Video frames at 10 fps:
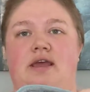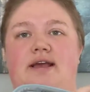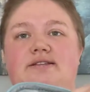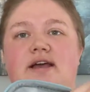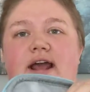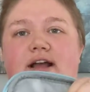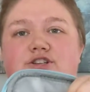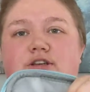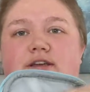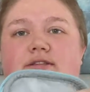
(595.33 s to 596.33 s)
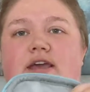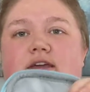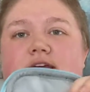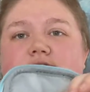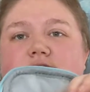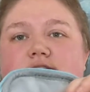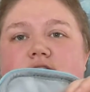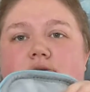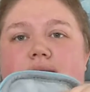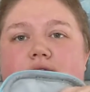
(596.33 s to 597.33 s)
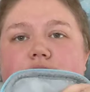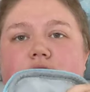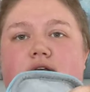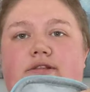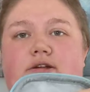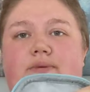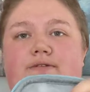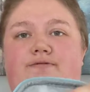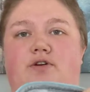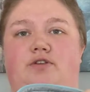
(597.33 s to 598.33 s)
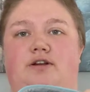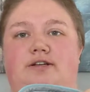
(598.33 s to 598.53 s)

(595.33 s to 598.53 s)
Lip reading: it's not actually, like, it does come out a little bit further.